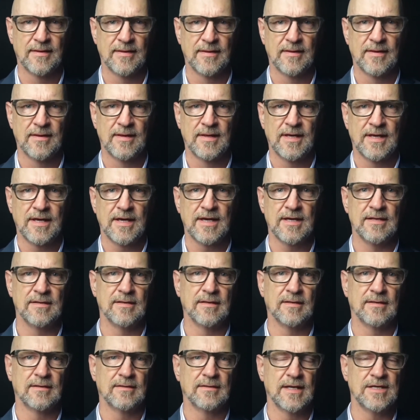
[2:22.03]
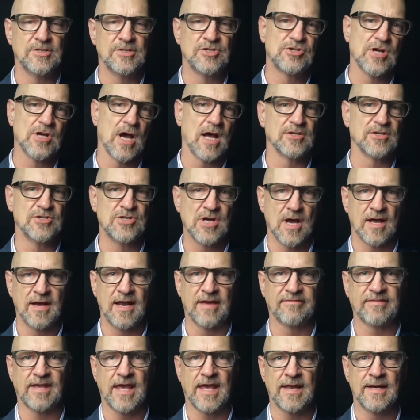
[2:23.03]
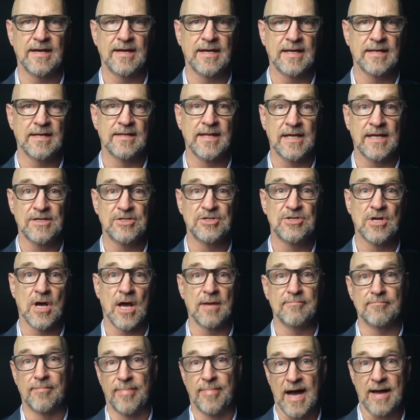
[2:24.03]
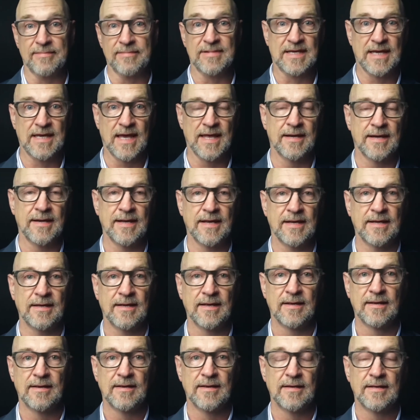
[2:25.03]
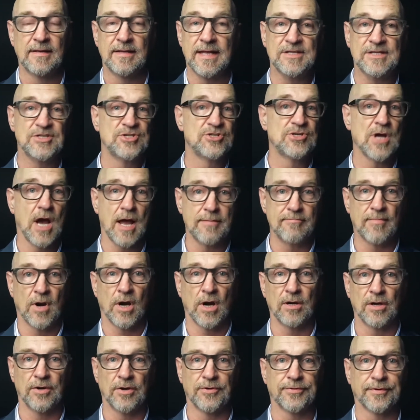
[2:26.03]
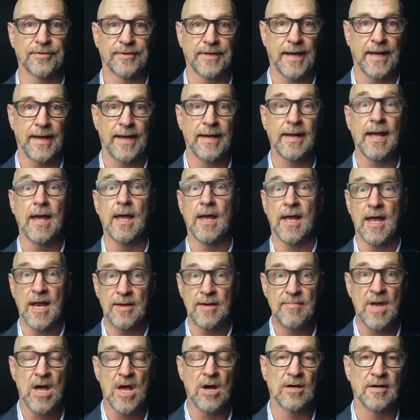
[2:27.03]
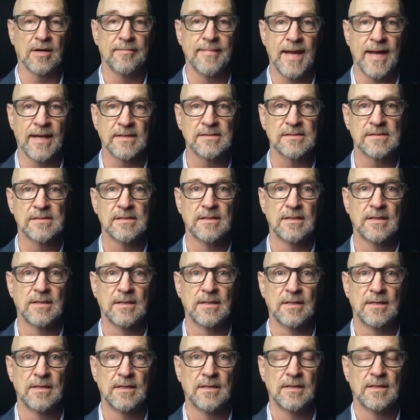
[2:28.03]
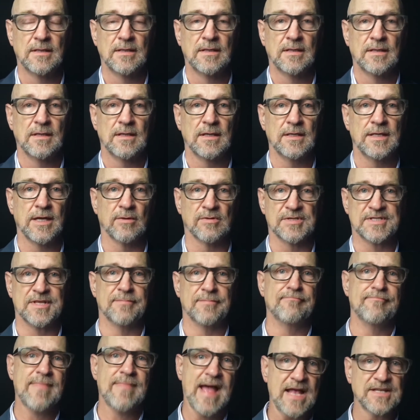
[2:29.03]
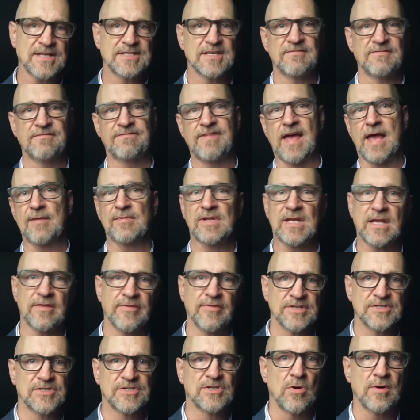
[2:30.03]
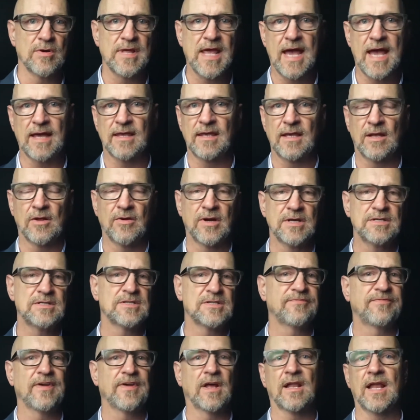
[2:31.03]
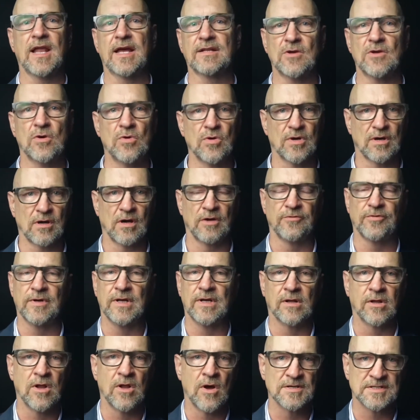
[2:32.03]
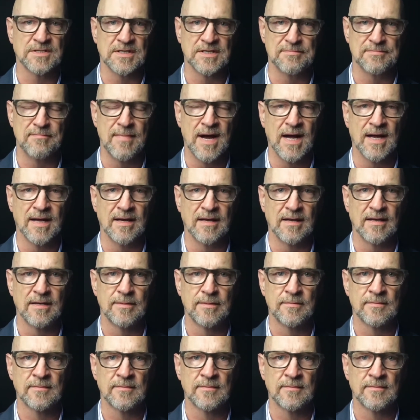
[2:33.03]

And they'd shot John F. Kennedy and they'd shot Bobby Kennedy They'd shot Martin Luther King and Malcolm X. And there was the Manson family and the Zodiac killer, and it just felt like the whole country lost its mind.